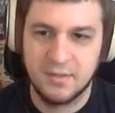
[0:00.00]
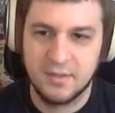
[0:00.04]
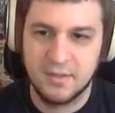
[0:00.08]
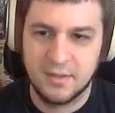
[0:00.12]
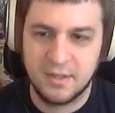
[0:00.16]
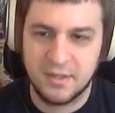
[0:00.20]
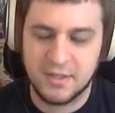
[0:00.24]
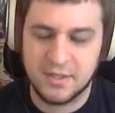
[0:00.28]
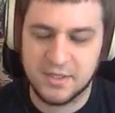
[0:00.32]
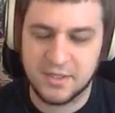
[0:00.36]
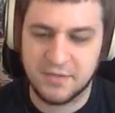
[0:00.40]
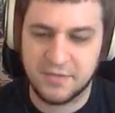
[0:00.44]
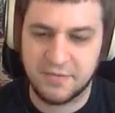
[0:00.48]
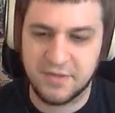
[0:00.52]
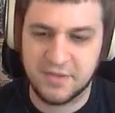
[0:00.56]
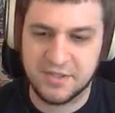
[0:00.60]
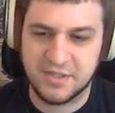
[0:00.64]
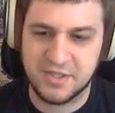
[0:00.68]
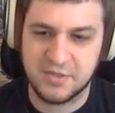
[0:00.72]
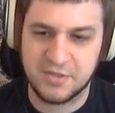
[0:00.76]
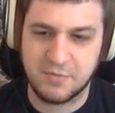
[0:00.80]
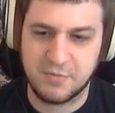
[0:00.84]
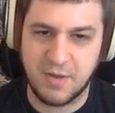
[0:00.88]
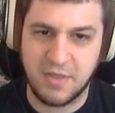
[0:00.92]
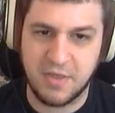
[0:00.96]
Because if
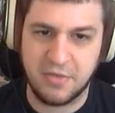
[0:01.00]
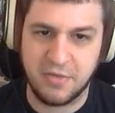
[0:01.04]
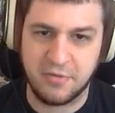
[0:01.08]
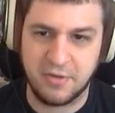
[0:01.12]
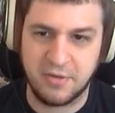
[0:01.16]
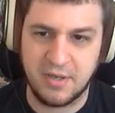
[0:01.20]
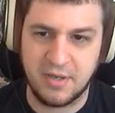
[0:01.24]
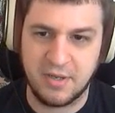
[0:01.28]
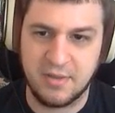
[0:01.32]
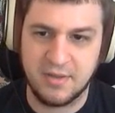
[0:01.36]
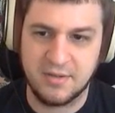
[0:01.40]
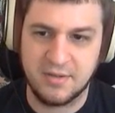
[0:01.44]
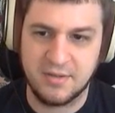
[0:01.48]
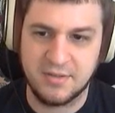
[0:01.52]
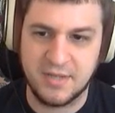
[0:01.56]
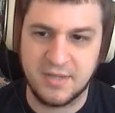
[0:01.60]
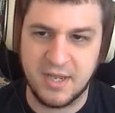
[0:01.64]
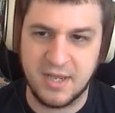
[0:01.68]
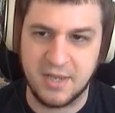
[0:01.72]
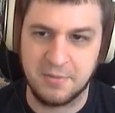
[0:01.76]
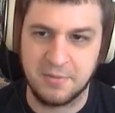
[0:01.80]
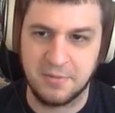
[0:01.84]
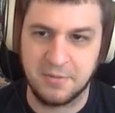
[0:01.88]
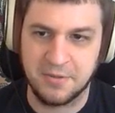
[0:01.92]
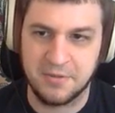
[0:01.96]
this is red 3, then
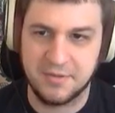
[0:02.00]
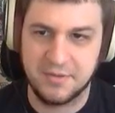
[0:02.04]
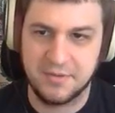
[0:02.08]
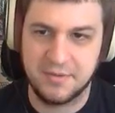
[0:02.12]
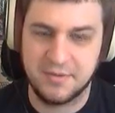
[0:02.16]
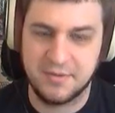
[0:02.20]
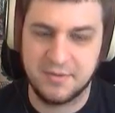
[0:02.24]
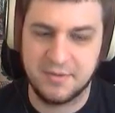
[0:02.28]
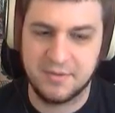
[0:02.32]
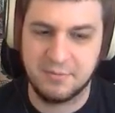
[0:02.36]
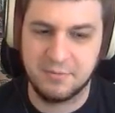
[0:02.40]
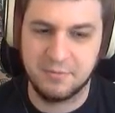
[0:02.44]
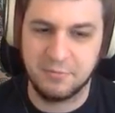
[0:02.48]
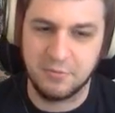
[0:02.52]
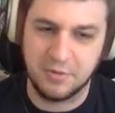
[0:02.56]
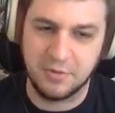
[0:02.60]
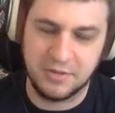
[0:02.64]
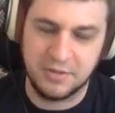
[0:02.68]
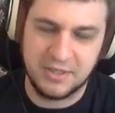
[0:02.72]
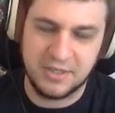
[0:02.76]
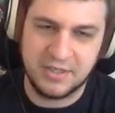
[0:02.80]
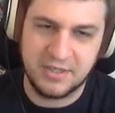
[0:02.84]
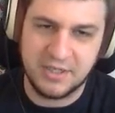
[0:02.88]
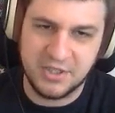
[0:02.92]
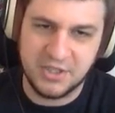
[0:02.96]
Dan will
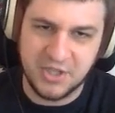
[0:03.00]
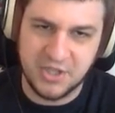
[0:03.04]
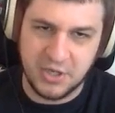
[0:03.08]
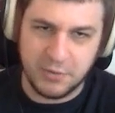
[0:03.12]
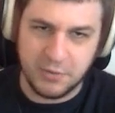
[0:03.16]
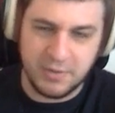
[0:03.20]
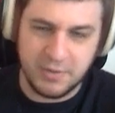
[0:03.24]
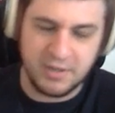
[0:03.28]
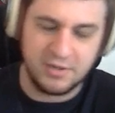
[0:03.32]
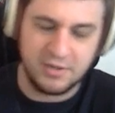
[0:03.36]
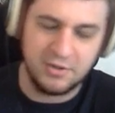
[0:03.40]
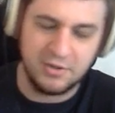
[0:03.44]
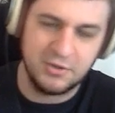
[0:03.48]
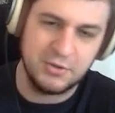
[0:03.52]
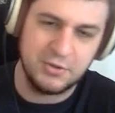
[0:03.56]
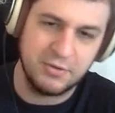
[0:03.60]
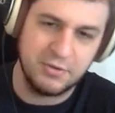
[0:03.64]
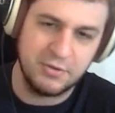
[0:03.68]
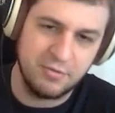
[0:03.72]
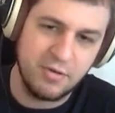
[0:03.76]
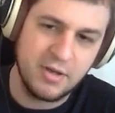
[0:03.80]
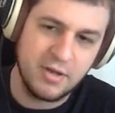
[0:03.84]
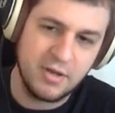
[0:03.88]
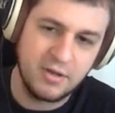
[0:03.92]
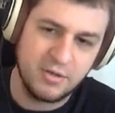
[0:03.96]
need to generate a clue to
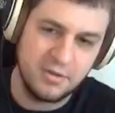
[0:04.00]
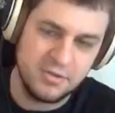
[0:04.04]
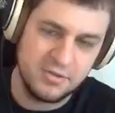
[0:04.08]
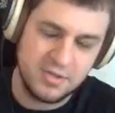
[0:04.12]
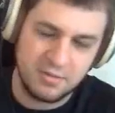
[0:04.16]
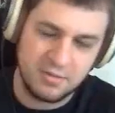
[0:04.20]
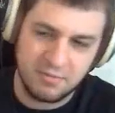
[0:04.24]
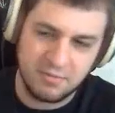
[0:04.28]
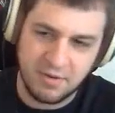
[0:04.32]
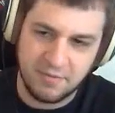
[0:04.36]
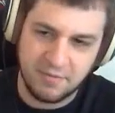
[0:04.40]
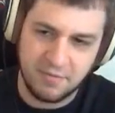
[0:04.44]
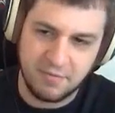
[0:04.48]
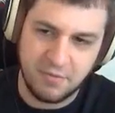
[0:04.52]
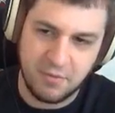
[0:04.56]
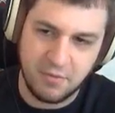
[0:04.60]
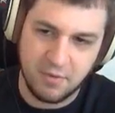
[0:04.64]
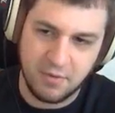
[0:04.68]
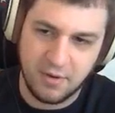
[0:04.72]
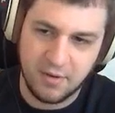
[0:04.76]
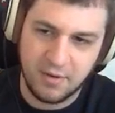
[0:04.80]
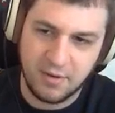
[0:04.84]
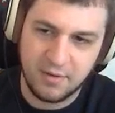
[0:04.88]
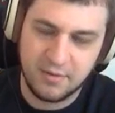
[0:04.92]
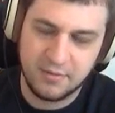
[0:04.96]
avoid losing red 4.